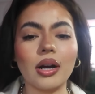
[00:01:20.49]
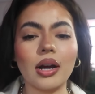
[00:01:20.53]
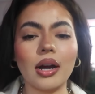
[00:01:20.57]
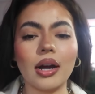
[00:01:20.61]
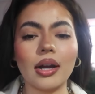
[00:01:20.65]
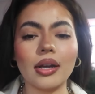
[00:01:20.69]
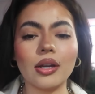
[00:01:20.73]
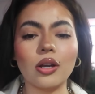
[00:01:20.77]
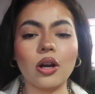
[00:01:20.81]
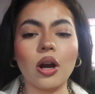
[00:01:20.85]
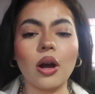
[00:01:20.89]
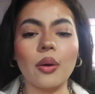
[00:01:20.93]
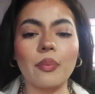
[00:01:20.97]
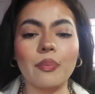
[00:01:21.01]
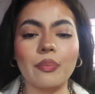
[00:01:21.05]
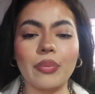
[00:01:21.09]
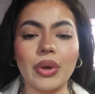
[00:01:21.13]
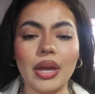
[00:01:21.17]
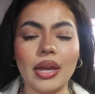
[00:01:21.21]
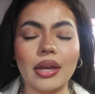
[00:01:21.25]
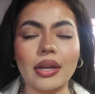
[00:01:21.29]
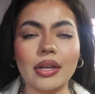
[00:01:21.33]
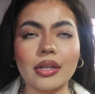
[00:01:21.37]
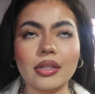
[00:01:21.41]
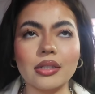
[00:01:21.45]
I got
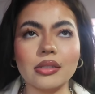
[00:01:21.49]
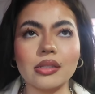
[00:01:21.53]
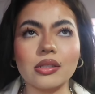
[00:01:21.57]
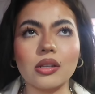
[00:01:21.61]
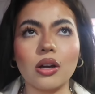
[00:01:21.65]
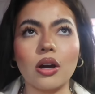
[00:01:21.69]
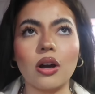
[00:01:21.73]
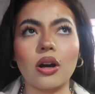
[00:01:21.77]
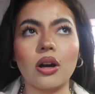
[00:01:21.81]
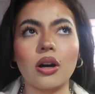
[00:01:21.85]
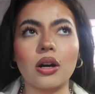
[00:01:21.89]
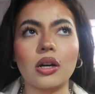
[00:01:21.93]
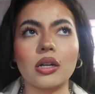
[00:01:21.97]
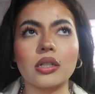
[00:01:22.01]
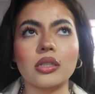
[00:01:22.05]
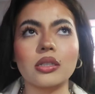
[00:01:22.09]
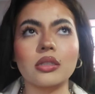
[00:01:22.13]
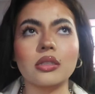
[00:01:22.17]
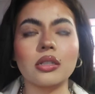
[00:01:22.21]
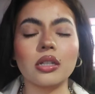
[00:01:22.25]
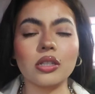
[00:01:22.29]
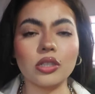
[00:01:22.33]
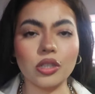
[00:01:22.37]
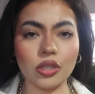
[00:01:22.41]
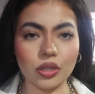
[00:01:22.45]
bangs
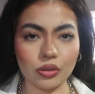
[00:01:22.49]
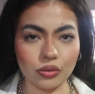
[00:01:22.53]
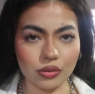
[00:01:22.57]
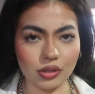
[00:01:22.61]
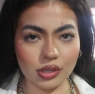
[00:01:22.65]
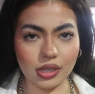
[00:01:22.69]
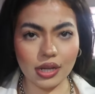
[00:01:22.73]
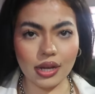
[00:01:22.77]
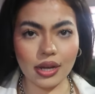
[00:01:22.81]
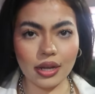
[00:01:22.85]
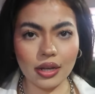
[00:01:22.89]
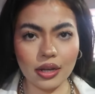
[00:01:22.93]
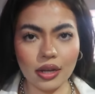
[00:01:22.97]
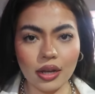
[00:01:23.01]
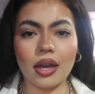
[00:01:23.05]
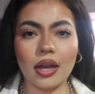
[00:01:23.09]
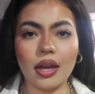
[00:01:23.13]
on Tuesday,